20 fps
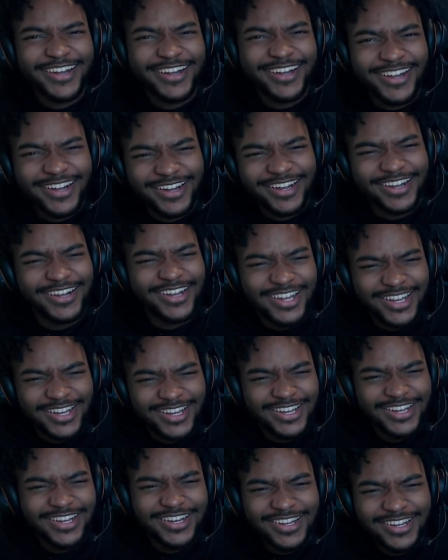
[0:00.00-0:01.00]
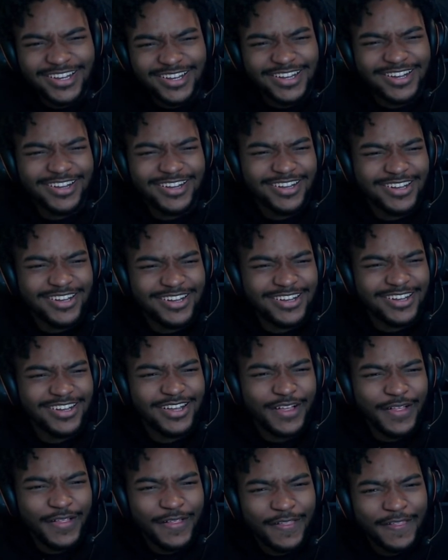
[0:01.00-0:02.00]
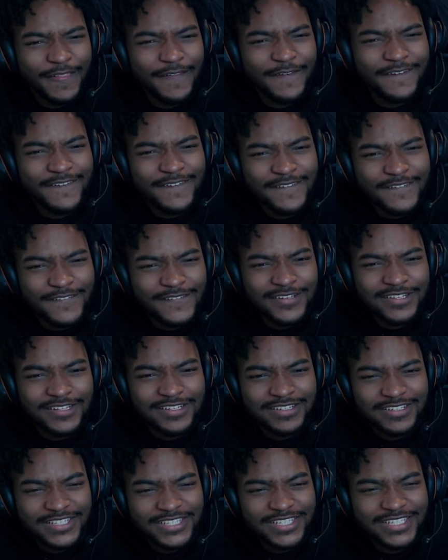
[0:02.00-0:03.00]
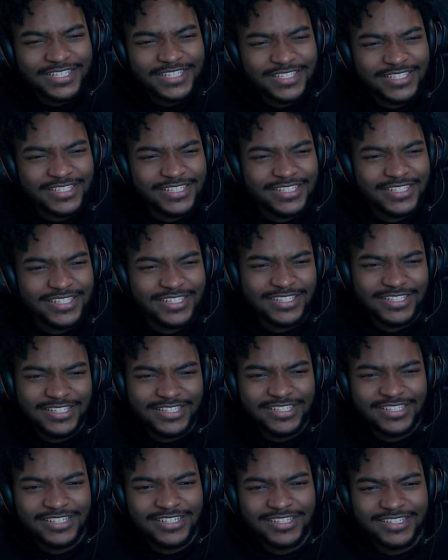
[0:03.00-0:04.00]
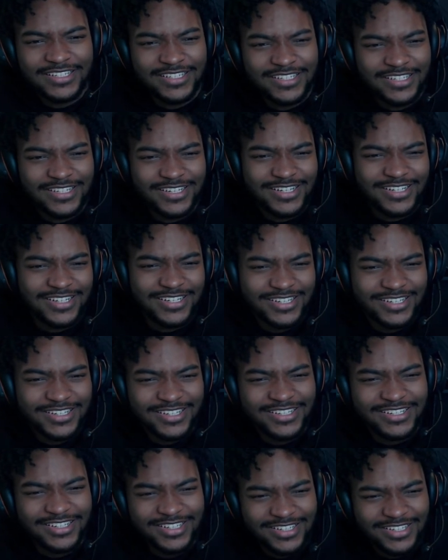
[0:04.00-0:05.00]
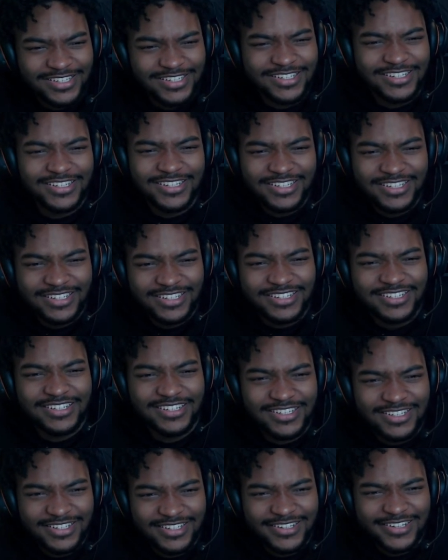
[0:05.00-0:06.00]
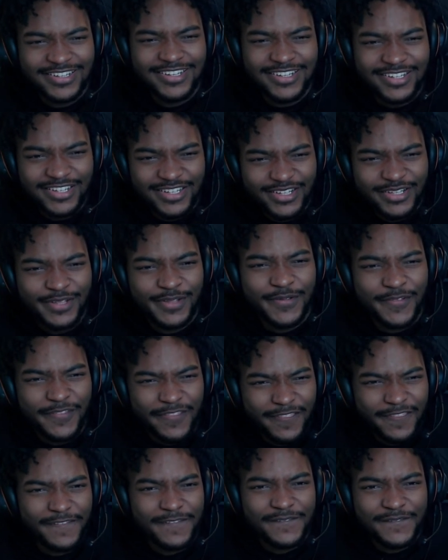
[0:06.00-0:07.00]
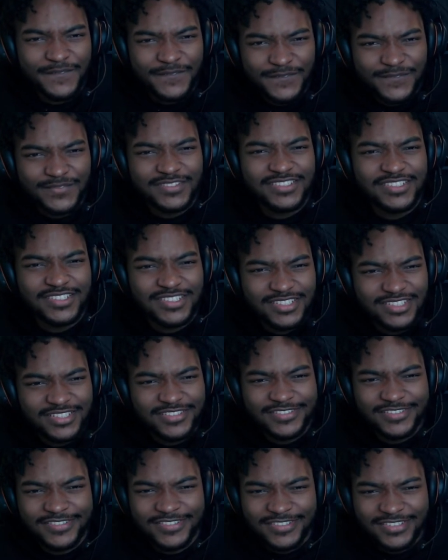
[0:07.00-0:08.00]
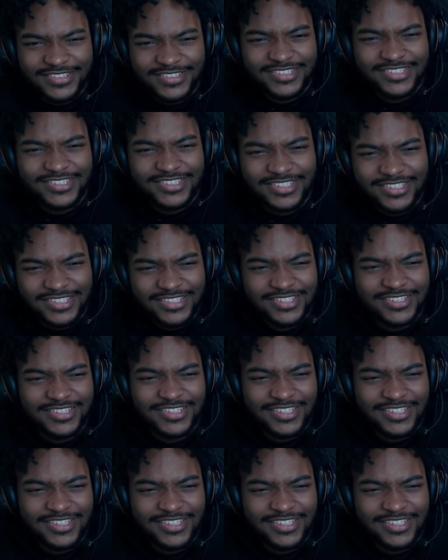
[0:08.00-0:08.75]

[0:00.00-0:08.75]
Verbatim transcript: I fuck them like a boss. Go say up on the scarf. Burberry, I, don't ever take a loss. Big bitch, I like it real.